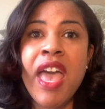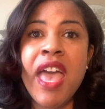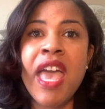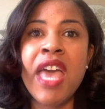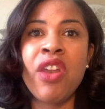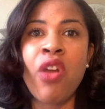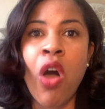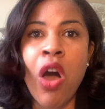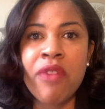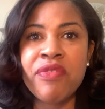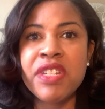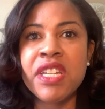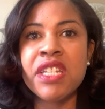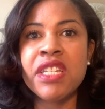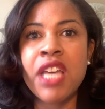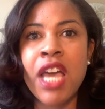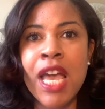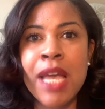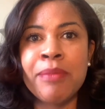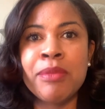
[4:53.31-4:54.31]
and
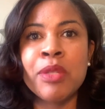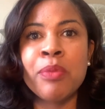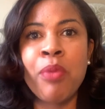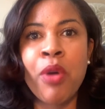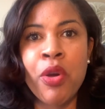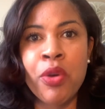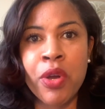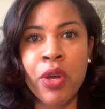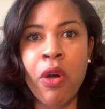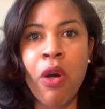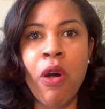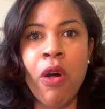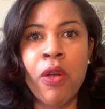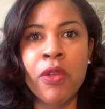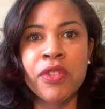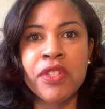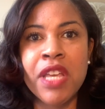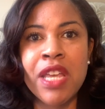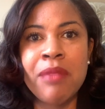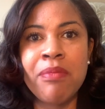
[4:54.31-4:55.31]
oftentimes
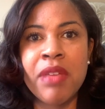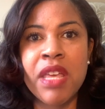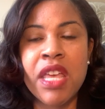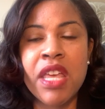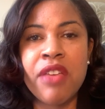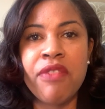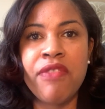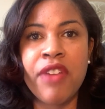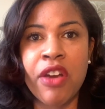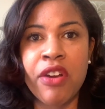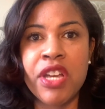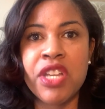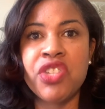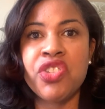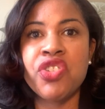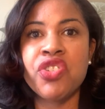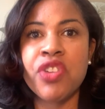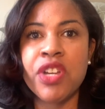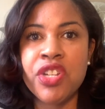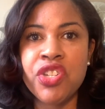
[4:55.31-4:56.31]
protocols can be very
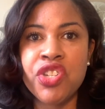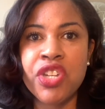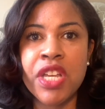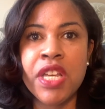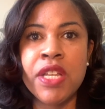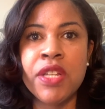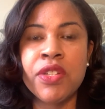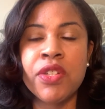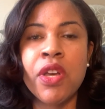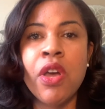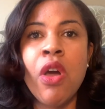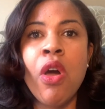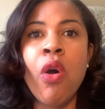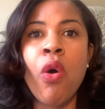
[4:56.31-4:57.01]
stringent